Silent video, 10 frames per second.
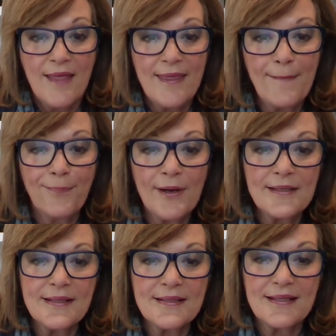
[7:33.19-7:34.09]
That
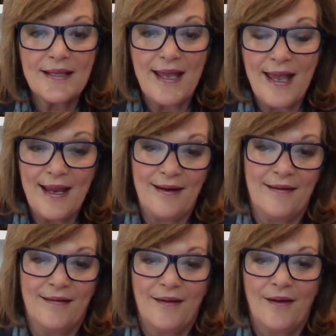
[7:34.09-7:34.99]
brings us to the
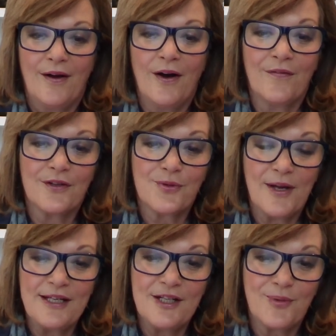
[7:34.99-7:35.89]
end of the
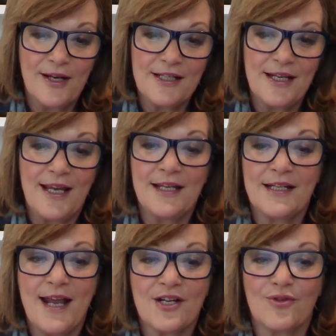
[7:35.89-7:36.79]
2020
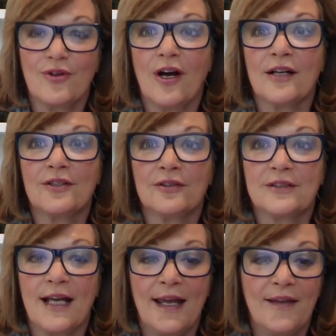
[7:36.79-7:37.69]
International Guide Dog
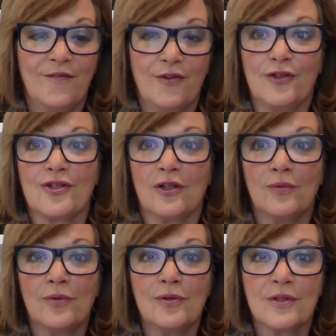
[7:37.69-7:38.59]
Day Virtual
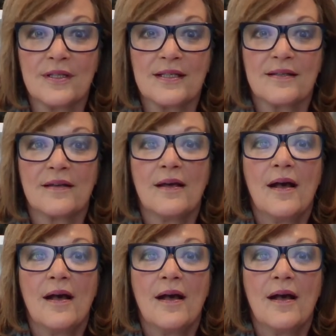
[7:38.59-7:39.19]
Awards.